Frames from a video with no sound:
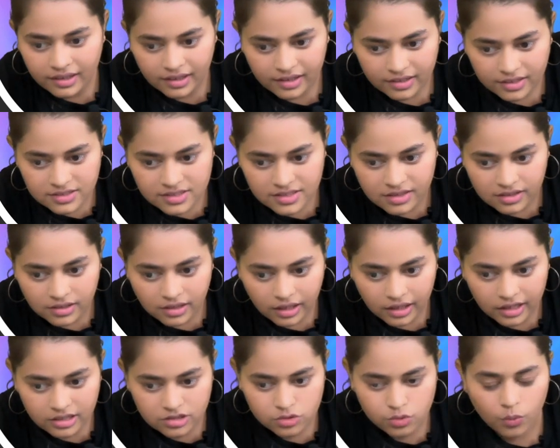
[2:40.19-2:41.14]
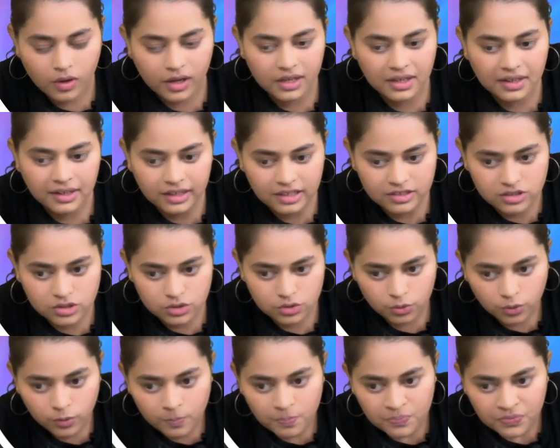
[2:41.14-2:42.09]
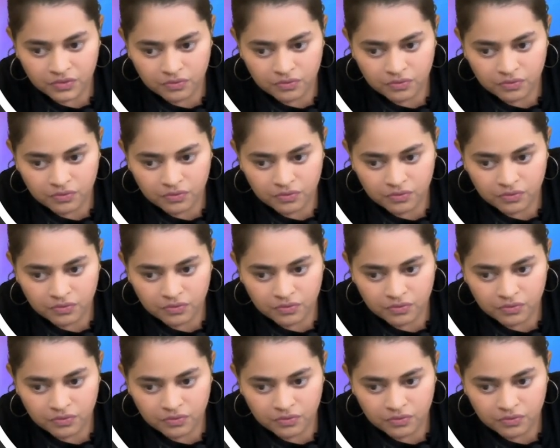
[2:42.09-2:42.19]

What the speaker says: lists, list 1 and list 2,